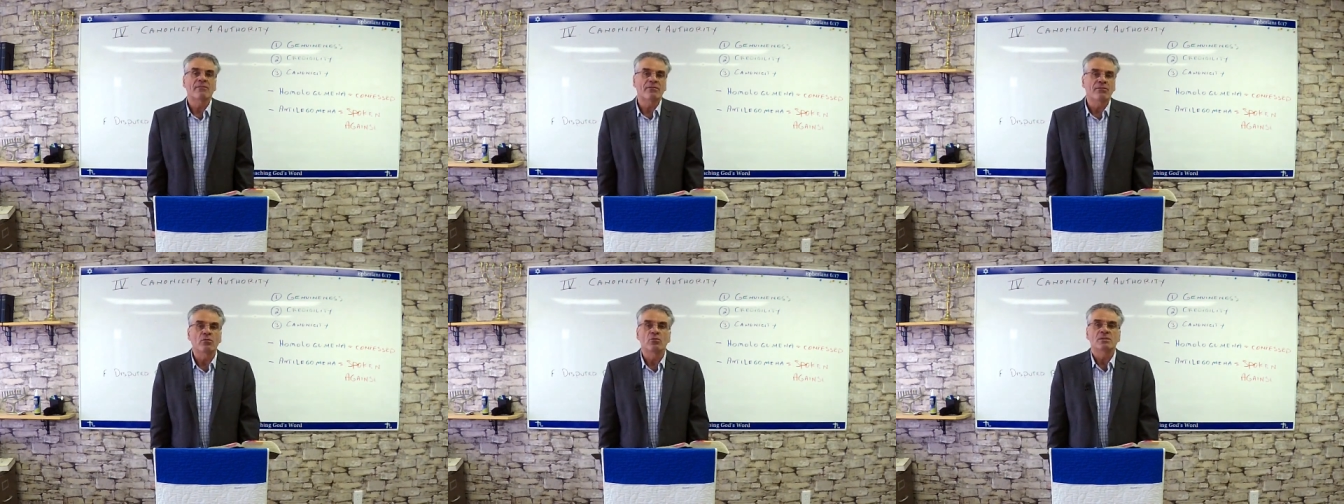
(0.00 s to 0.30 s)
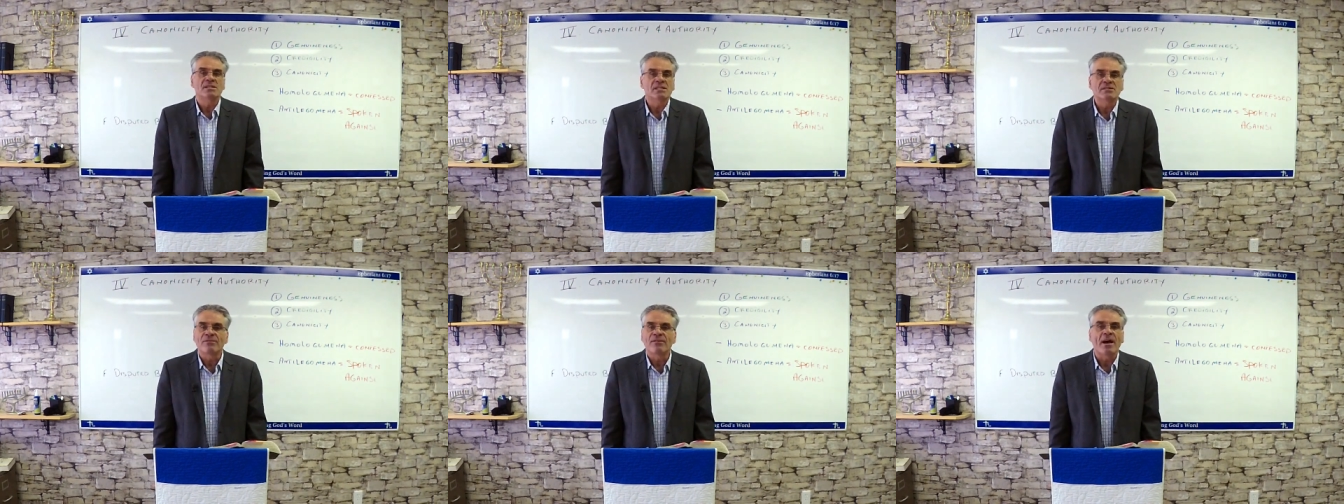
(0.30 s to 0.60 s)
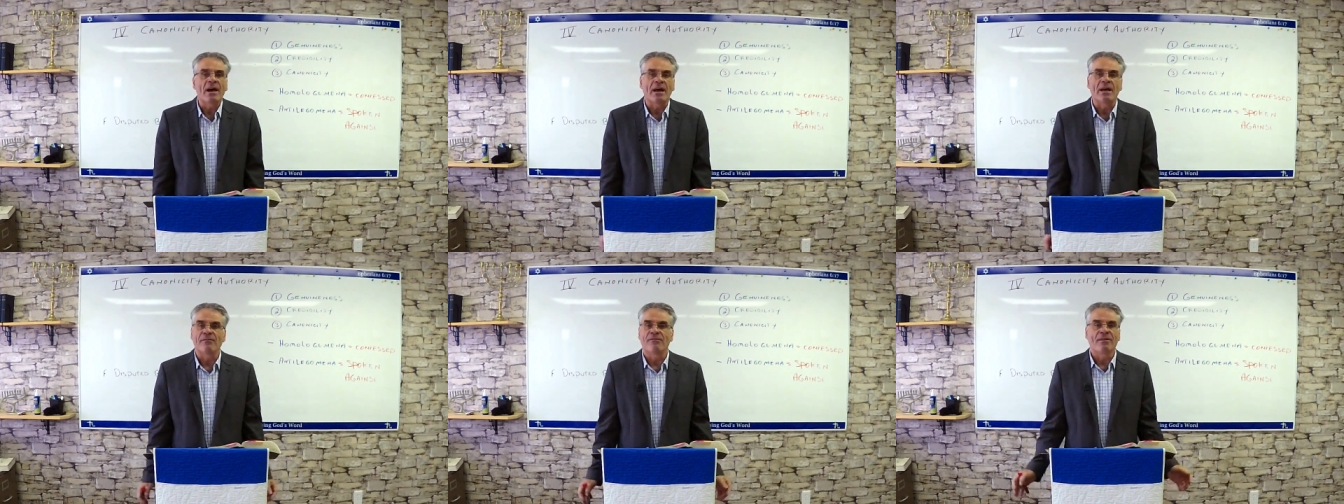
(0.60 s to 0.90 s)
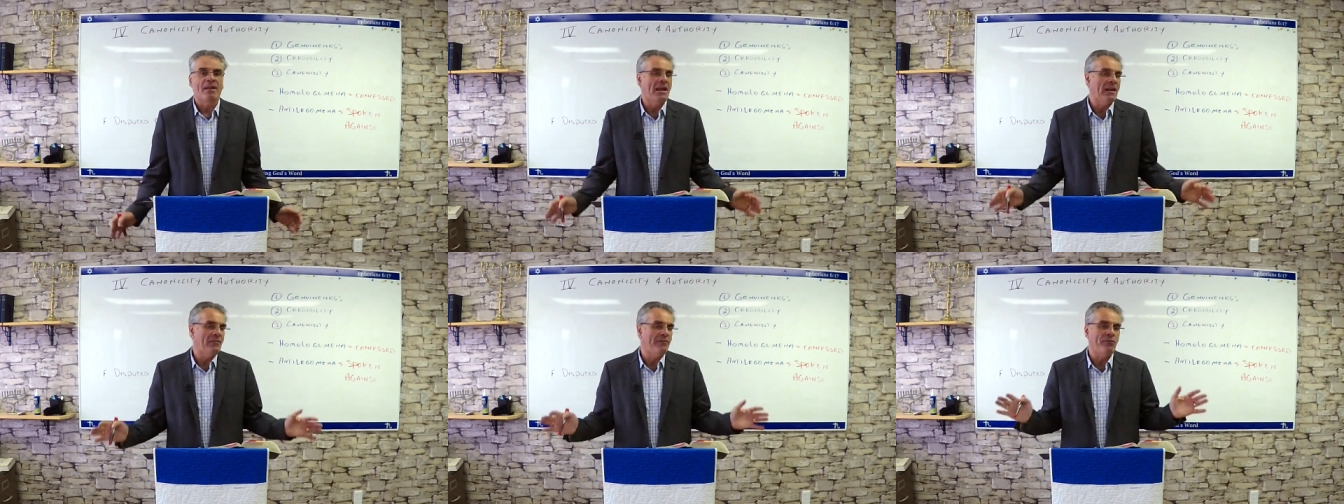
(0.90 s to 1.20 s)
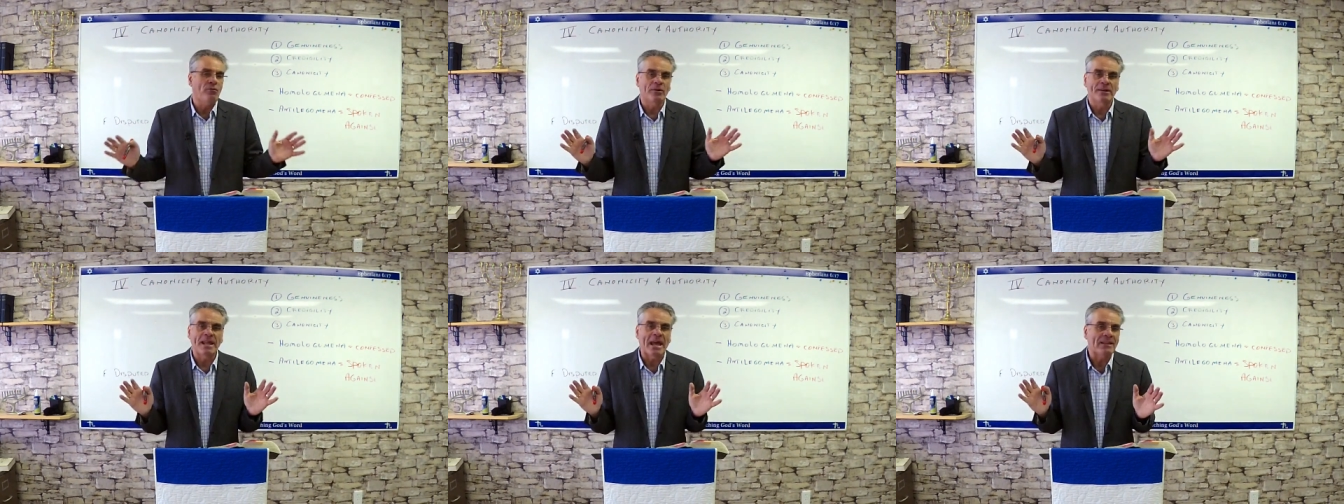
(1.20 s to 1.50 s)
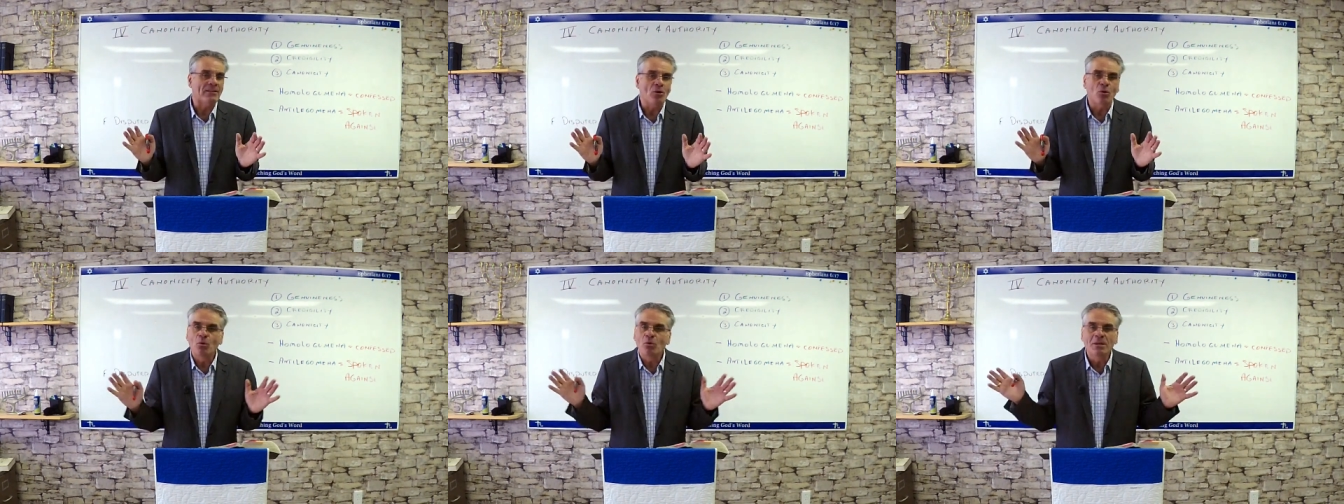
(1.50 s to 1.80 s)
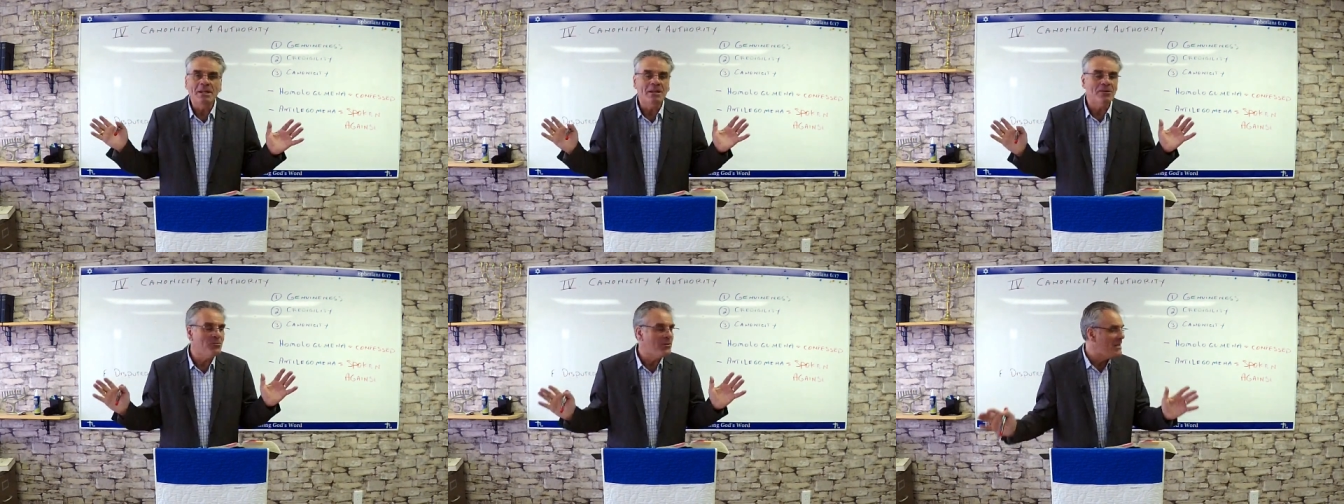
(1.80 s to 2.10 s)
verse 5, and for that
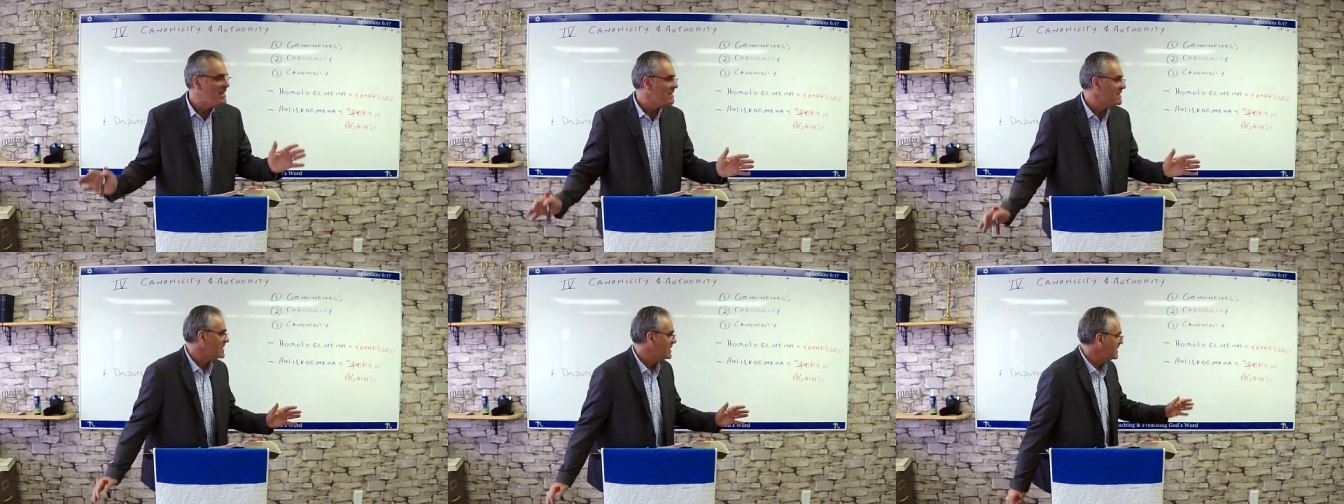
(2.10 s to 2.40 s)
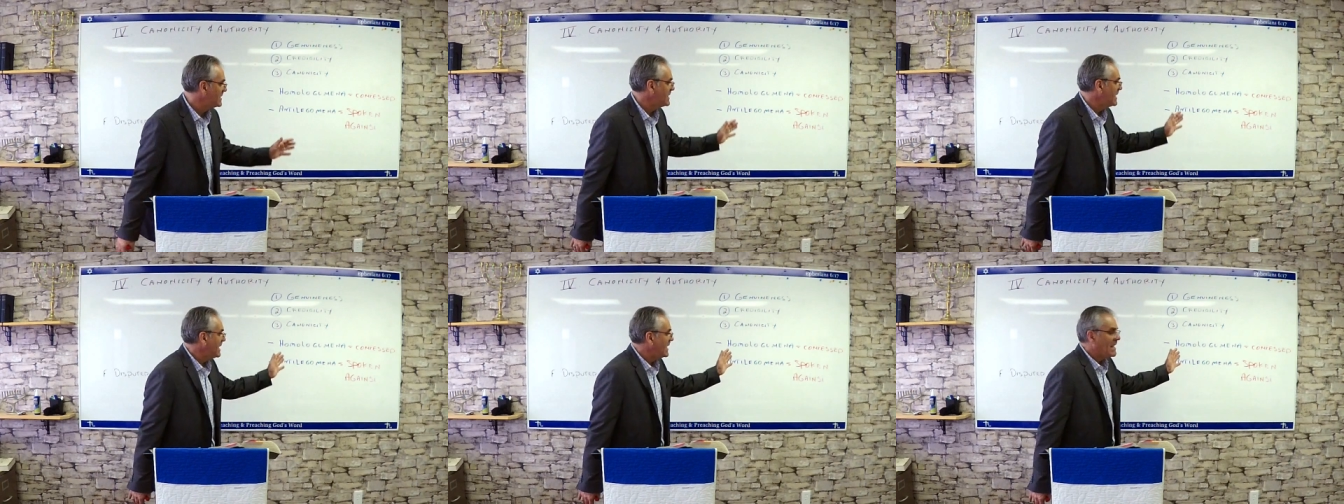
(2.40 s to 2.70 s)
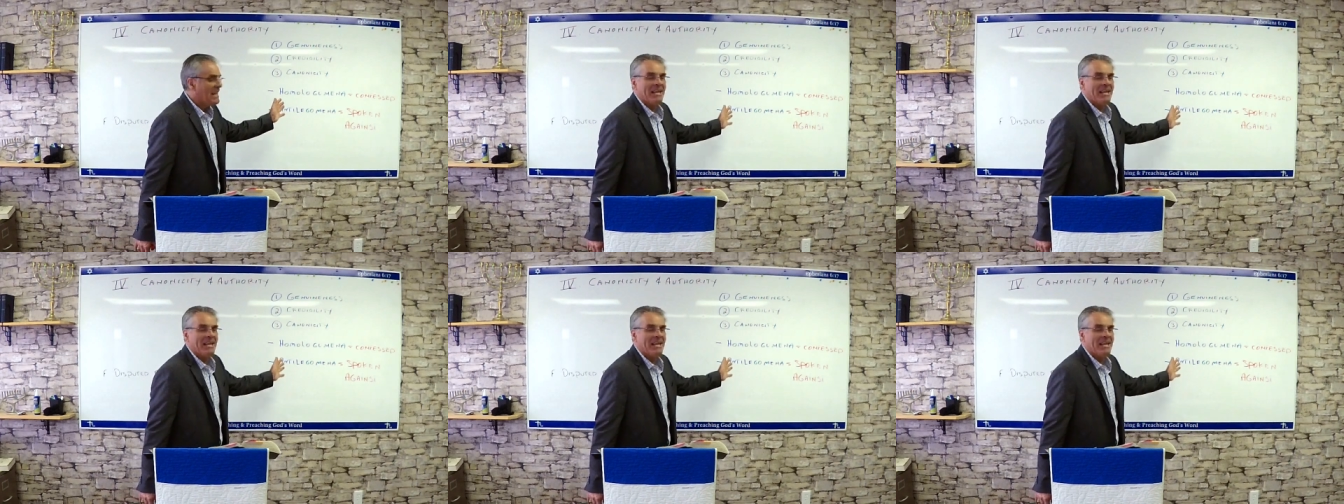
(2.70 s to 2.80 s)
only reason,